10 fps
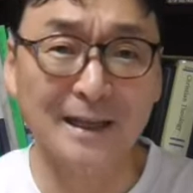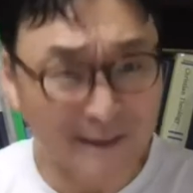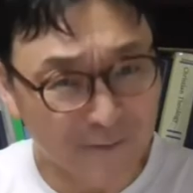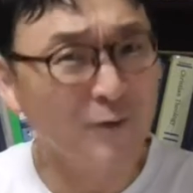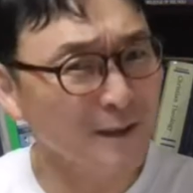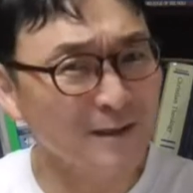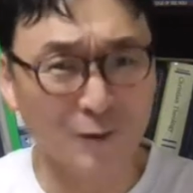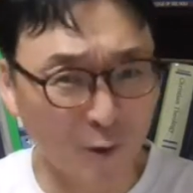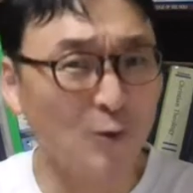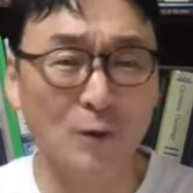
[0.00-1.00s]
That's a very
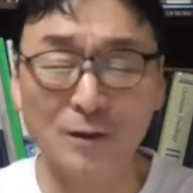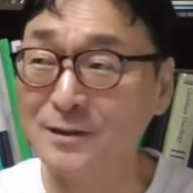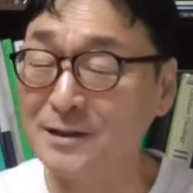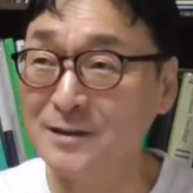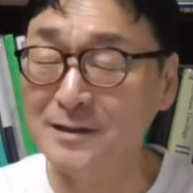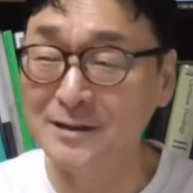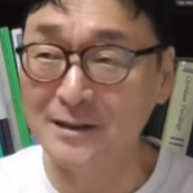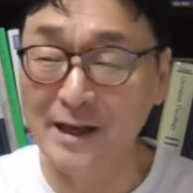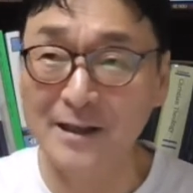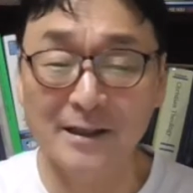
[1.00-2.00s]
strong word. Is
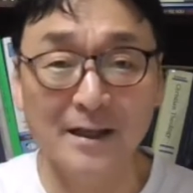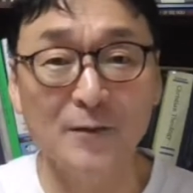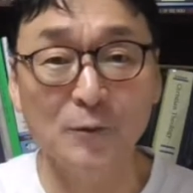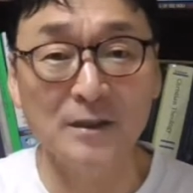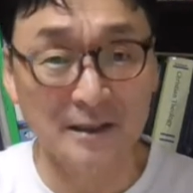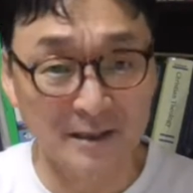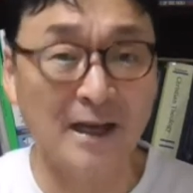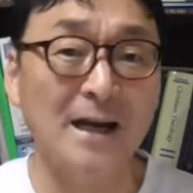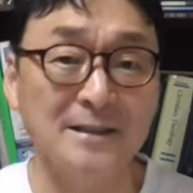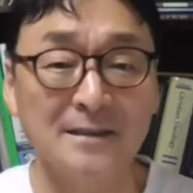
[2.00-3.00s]
they are they are really
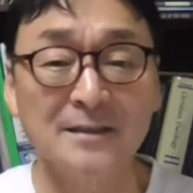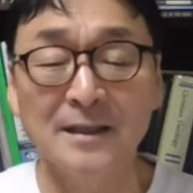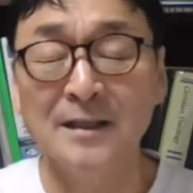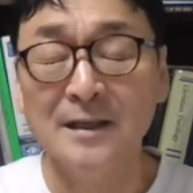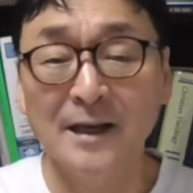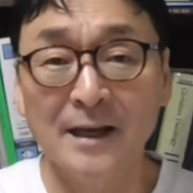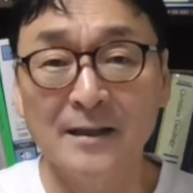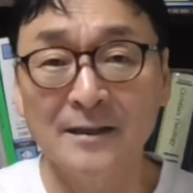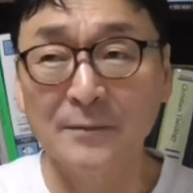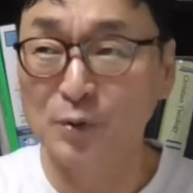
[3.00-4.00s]
disguising,
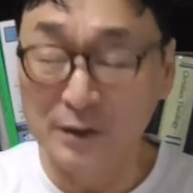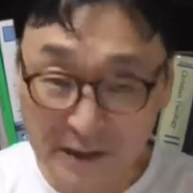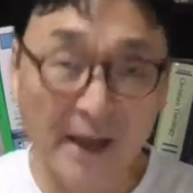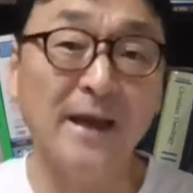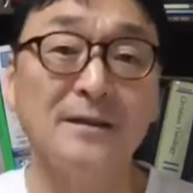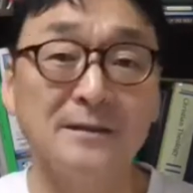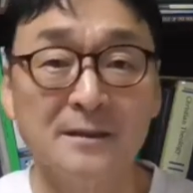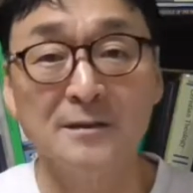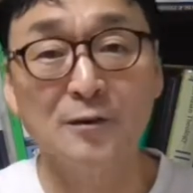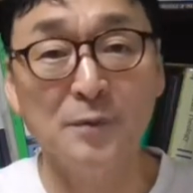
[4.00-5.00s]
and they pretend
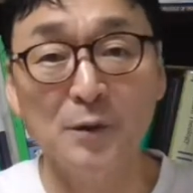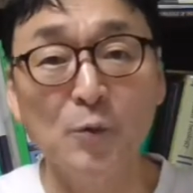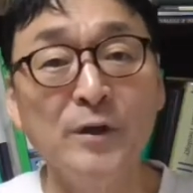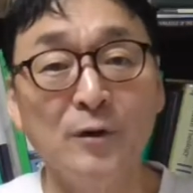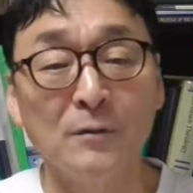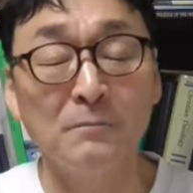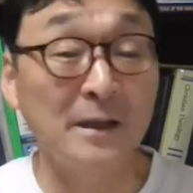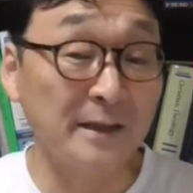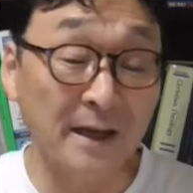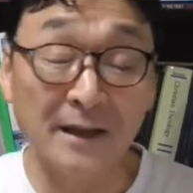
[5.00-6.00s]
to be real,
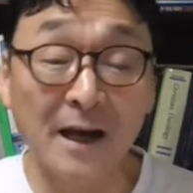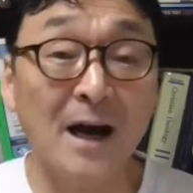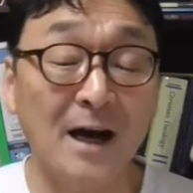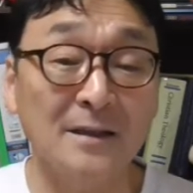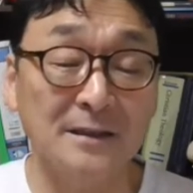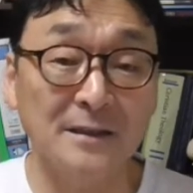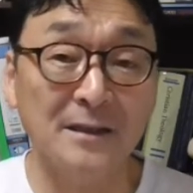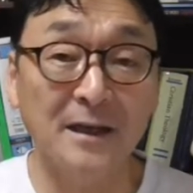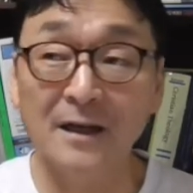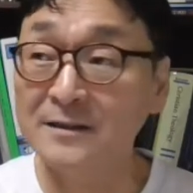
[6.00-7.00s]
but they are not.
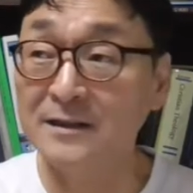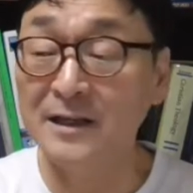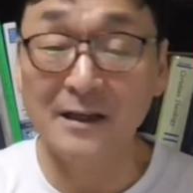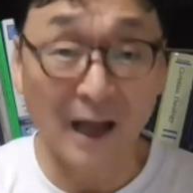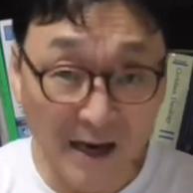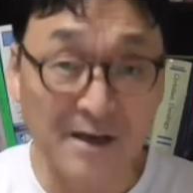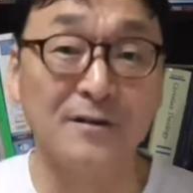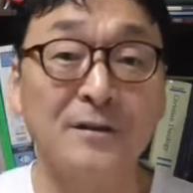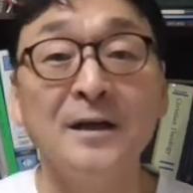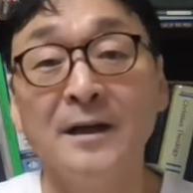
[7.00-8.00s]
They are they're
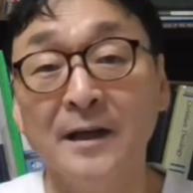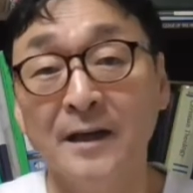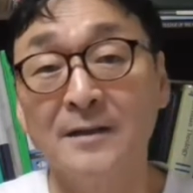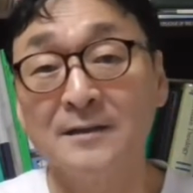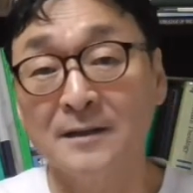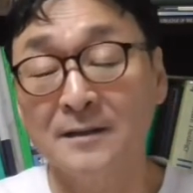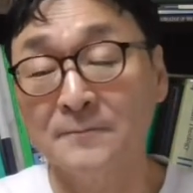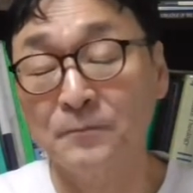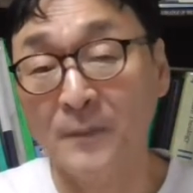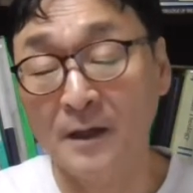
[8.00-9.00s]
liar. And
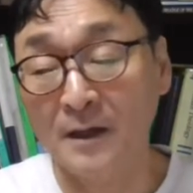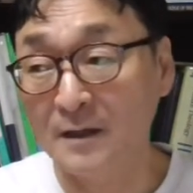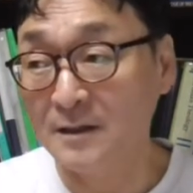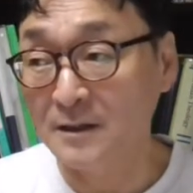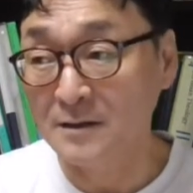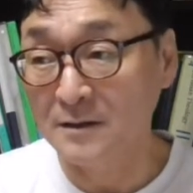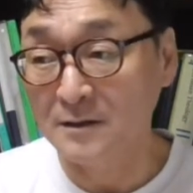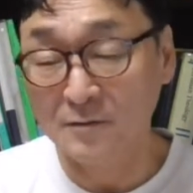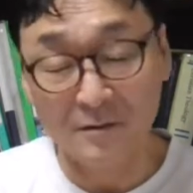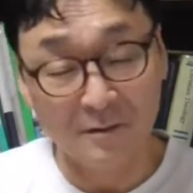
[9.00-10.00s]
then uh, they,
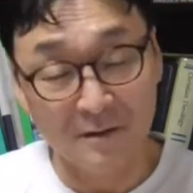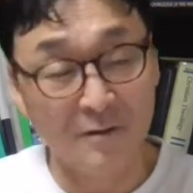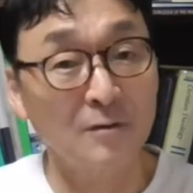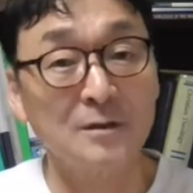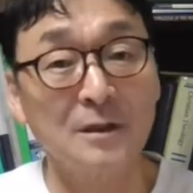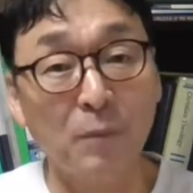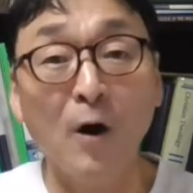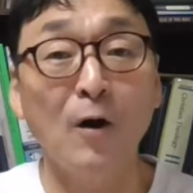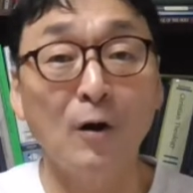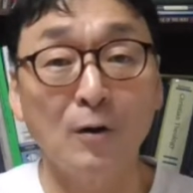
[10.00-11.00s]
you know, so the
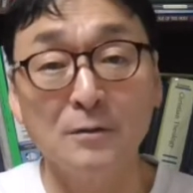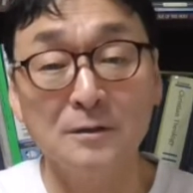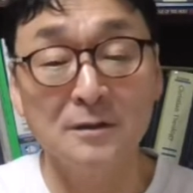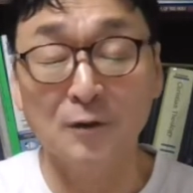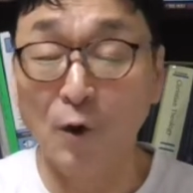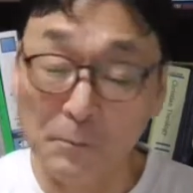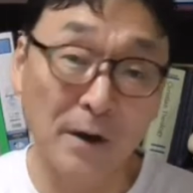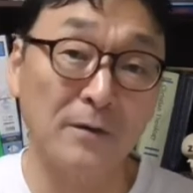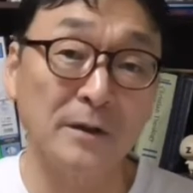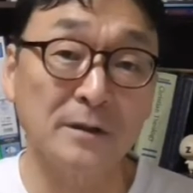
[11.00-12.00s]
Paul is
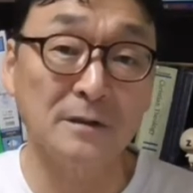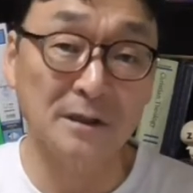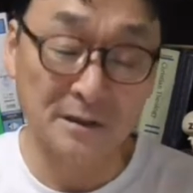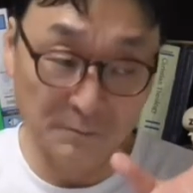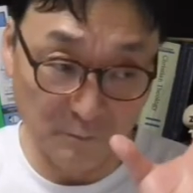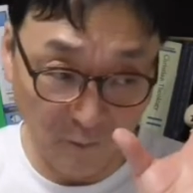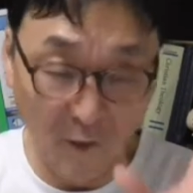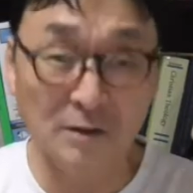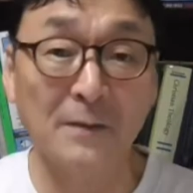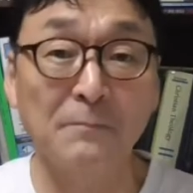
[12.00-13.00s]
comparing this
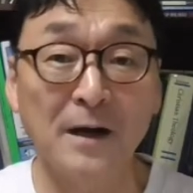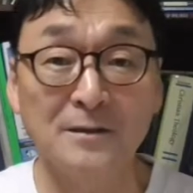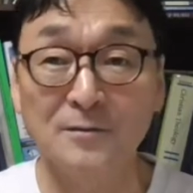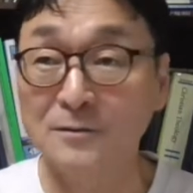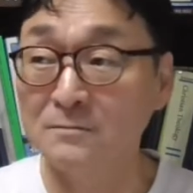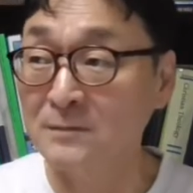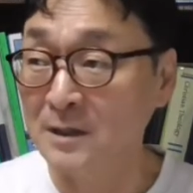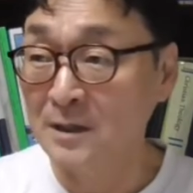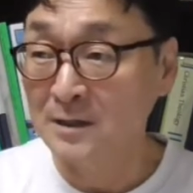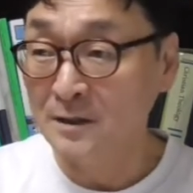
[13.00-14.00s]
false apostle,
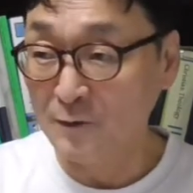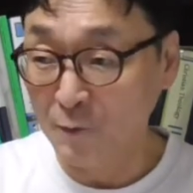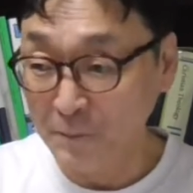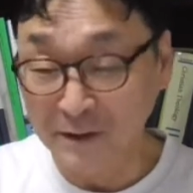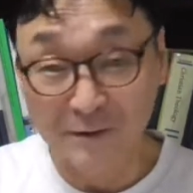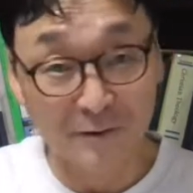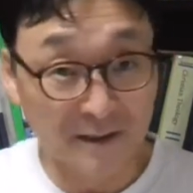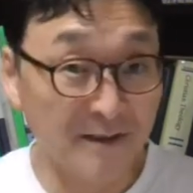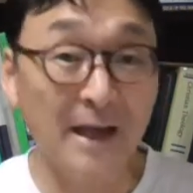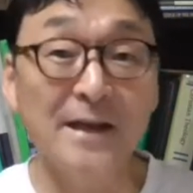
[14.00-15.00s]
comparing to the
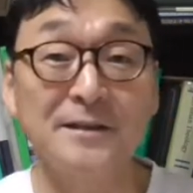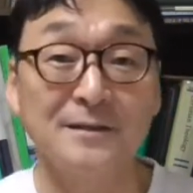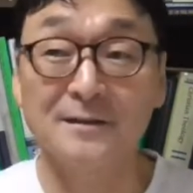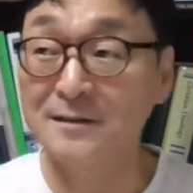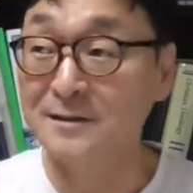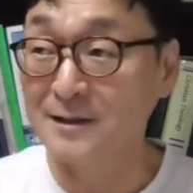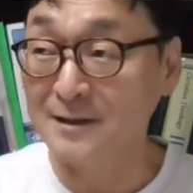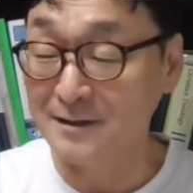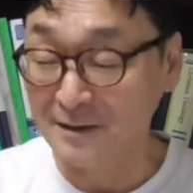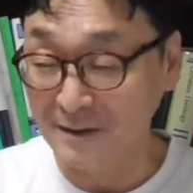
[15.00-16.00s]
Satan's.
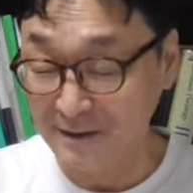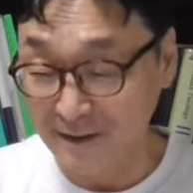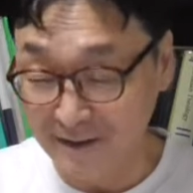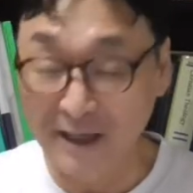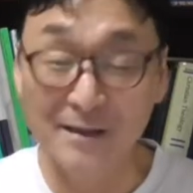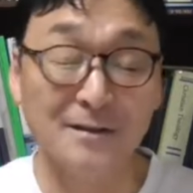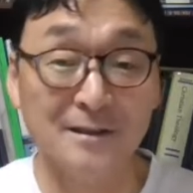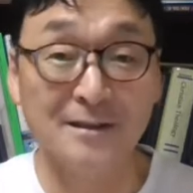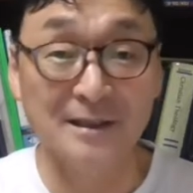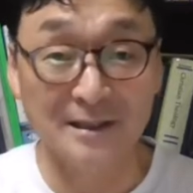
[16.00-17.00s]
The the Satan
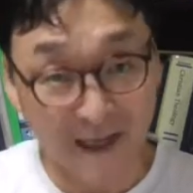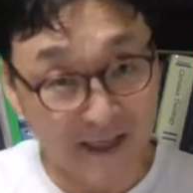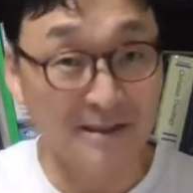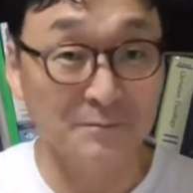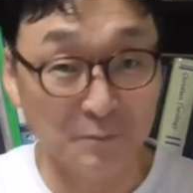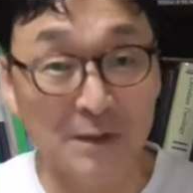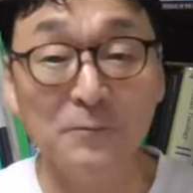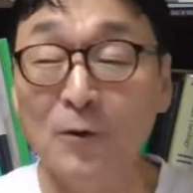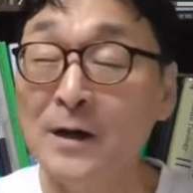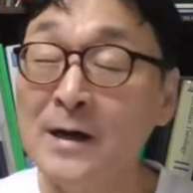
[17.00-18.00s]
is disguising
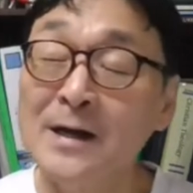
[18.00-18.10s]
people.